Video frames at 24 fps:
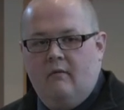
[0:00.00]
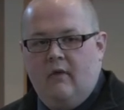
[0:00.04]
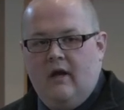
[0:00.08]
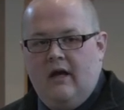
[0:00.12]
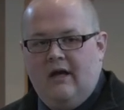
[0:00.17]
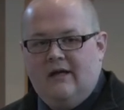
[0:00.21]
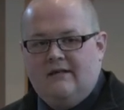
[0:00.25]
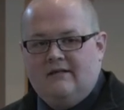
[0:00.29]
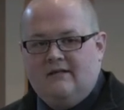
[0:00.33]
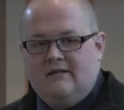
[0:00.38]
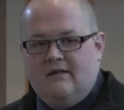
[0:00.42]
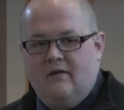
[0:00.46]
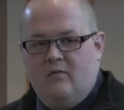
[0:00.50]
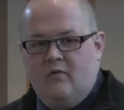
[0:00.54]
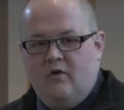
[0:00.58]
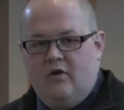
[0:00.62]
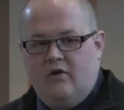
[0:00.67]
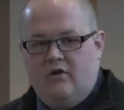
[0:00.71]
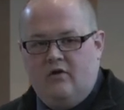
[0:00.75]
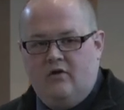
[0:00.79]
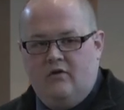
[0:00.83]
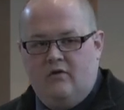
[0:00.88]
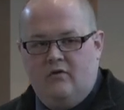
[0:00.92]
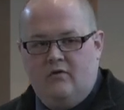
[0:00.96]
has
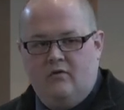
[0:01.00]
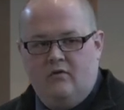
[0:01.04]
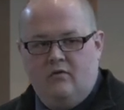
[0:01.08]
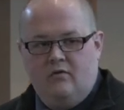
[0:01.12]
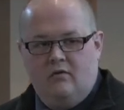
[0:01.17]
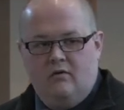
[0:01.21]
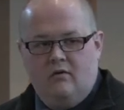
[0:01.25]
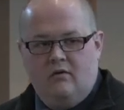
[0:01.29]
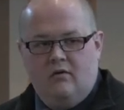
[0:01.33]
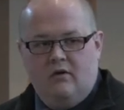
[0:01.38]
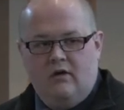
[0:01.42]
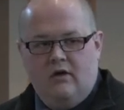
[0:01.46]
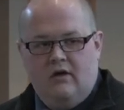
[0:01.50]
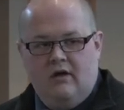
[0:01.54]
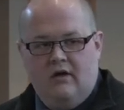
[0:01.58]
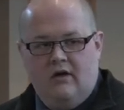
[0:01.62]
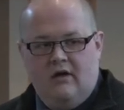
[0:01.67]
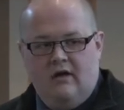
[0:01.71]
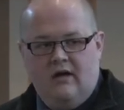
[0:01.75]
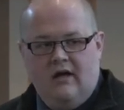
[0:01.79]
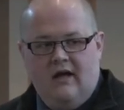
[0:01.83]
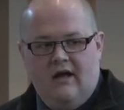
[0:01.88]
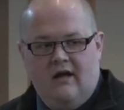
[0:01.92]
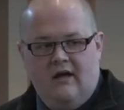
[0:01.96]
someone who
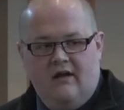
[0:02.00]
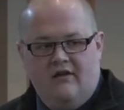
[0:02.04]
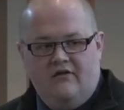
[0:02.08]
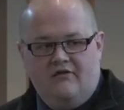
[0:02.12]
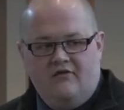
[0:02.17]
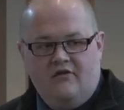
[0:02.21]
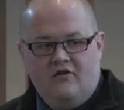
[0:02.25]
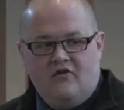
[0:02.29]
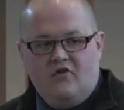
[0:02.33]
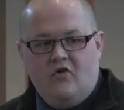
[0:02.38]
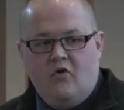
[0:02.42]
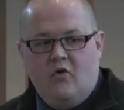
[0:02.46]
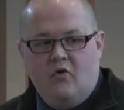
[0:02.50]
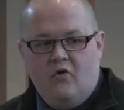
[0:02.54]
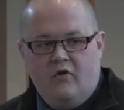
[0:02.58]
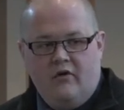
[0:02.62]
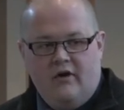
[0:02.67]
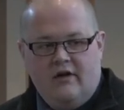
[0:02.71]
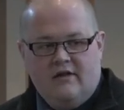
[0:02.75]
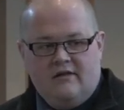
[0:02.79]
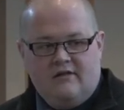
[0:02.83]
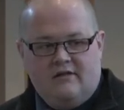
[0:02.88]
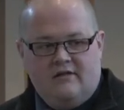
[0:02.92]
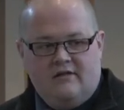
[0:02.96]
is
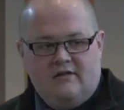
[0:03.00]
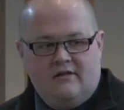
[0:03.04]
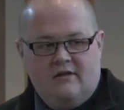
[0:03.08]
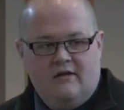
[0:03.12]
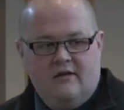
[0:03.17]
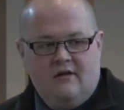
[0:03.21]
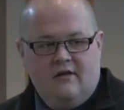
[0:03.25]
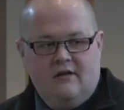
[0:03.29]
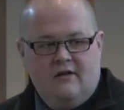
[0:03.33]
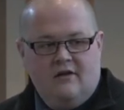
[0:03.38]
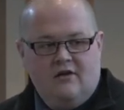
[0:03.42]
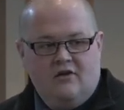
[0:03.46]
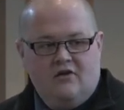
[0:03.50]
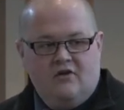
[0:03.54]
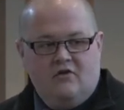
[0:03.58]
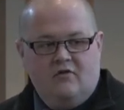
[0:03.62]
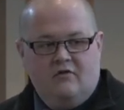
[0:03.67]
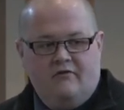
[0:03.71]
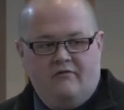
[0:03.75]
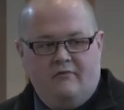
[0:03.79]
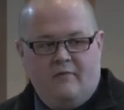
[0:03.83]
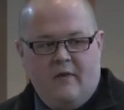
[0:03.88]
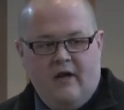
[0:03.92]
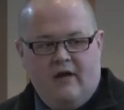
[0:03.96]
notorious to
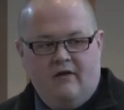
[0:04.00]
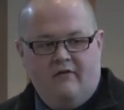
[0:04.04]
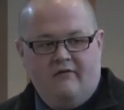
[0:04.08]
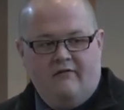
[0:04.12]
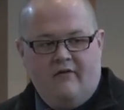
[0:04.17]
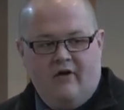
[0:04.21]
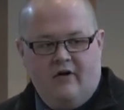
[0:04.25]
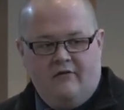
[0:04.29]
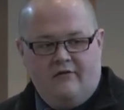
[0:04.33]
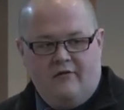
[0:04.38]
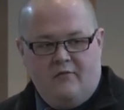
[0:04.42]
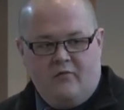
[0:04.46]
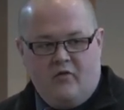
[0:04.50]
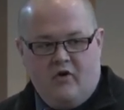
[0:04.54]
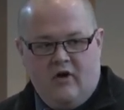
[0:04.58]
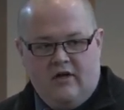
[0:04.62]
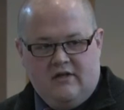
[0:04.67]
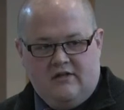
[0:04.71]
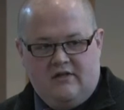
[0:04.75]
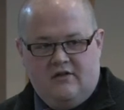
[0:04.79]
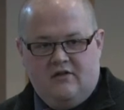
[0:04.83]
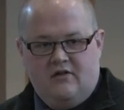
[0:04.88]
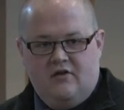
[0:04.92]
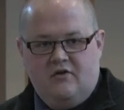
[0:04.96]
have been involved in
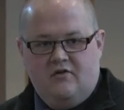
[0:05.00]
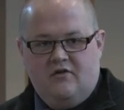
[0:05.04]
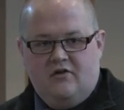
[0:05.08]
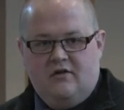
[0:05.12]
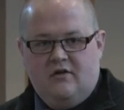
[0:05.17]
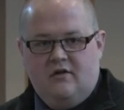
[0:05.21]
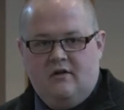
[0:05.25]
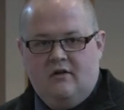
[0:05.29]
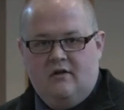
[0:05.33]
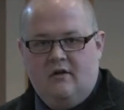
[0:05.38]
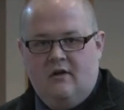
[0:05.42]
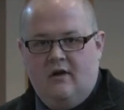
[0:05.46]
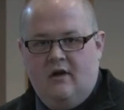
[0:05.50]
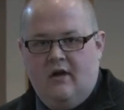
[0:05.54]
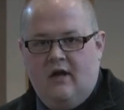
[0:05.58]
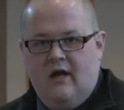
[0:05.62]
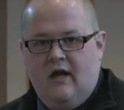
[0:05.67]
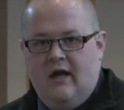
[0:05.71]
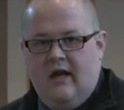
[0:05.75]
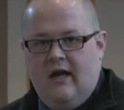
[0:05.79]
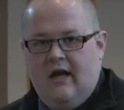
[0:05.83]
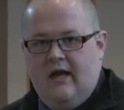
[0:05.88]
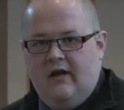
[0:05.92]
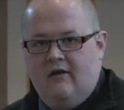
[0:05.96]
prostitution
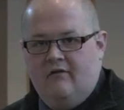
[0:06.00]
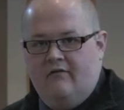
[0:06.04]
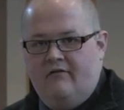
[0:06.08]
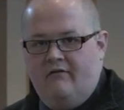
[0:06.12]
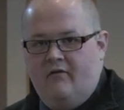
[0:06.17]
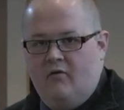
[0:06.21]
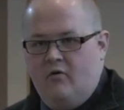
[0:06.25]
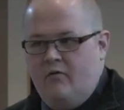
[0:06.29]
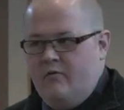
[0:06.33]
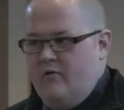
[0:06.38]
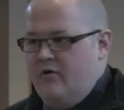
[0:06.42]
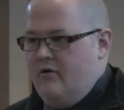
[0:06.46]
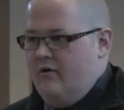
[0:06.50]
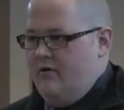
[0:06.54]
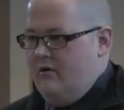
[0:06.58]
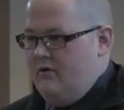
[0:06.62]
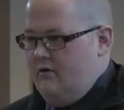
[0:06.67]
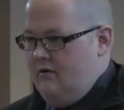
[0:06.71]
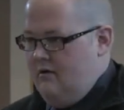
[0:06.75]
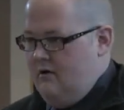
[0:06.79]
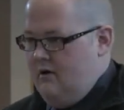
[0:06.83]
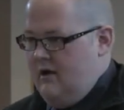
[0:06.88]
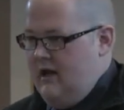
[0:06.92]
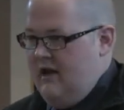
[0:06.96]
and a former,
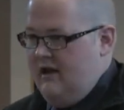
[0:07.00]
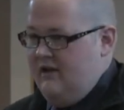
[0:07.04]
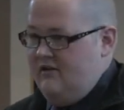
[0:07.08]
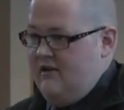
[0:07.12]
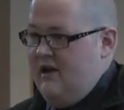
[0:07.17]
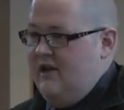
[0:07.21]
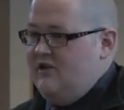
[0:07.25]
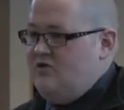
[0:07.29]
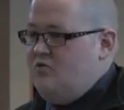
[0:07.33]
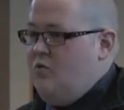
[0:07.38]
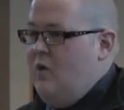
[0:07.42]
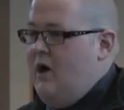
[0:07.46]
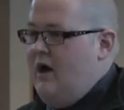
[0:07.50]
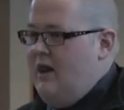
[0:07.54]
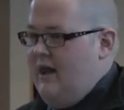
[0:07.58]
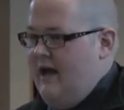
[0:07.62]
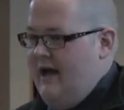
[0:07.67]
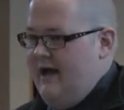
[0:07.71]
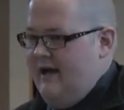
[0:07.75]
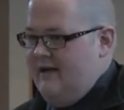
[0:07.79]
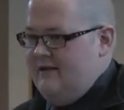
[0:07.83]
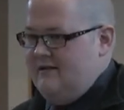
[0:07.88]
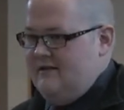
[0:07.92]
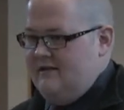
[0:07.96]
as well
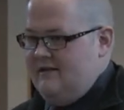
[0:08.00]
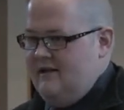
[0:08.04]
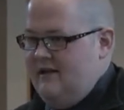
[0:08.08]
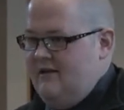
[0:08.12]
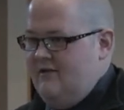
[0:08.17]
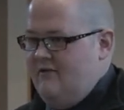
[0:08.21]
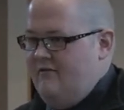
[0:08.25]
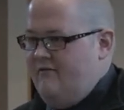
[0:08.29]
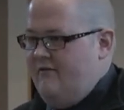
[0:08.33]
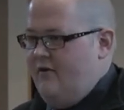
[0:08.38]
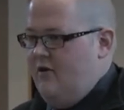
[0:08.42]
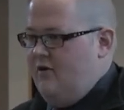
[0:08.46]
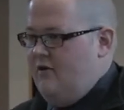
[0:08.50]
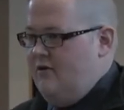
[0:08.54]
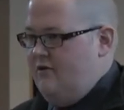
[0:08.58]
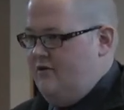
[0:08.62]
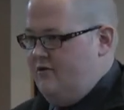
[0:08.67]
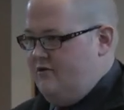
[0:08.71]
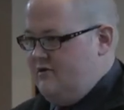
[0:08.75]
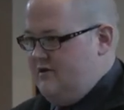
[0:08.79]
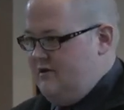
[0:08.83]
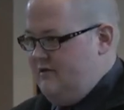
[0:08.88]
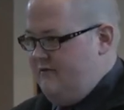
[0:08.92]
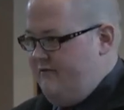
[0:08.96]
as in the photo,
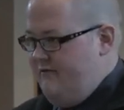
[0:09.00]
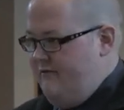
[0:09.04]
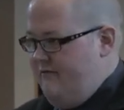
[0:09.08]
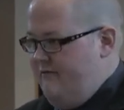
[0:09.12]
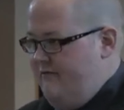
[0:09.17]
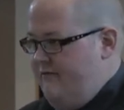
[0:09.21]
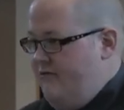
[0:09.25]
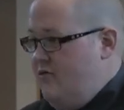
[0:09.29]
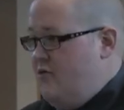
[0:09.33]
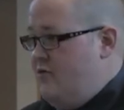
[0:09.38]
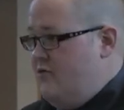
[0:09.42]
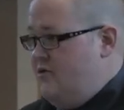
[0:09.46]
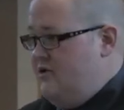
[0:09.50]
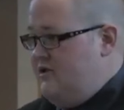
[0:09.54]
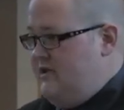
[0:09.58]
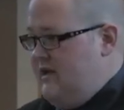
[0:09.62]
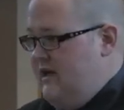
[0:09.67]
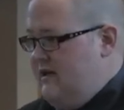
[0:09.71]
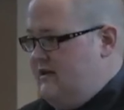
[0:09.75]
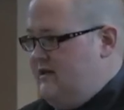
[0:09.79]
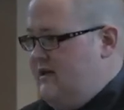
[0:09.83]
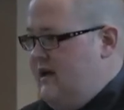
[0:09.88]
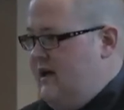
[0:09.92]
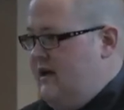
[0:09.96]
there's a former
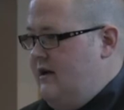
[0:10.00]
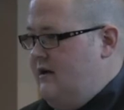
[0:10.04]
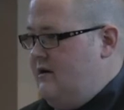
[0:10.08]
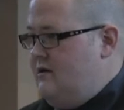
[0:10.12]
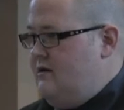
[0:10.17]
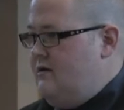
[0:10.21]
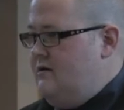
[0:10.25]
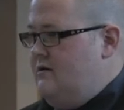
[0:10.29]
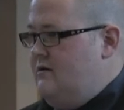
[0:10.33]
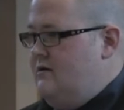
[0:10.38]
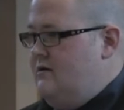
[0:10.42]
sex addict.